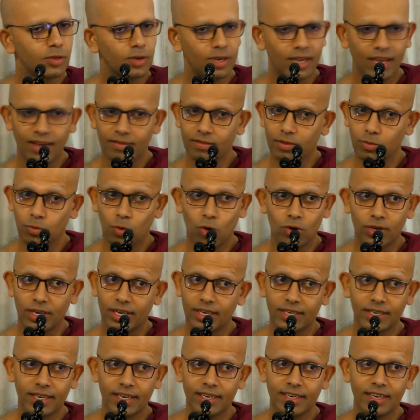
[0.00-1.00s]
you'll have the
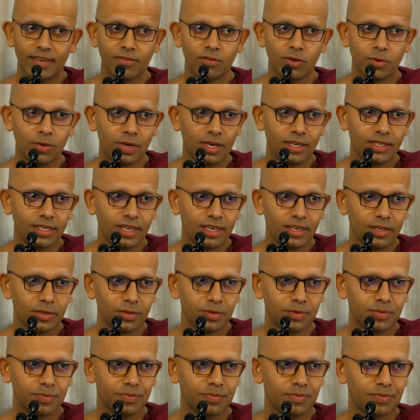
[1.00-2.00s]
walking dead everywhere, I tell
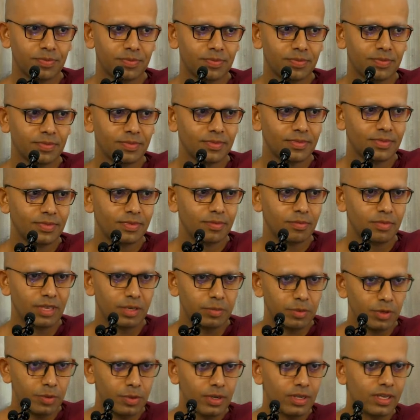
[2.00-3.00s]
you.
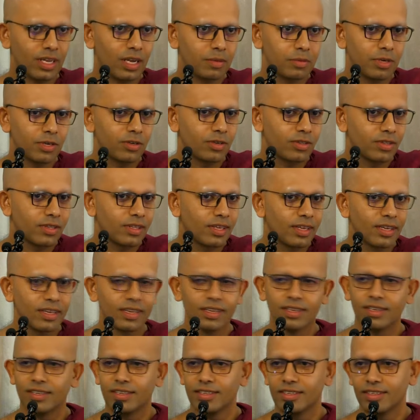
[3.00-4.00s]
People will come out of
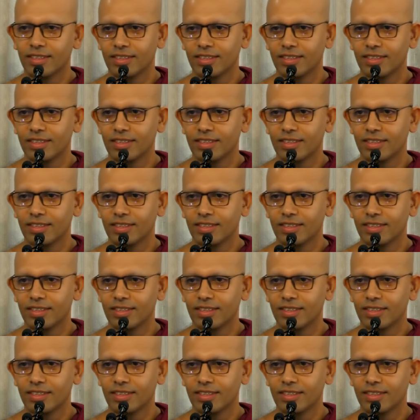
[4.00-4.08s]
their,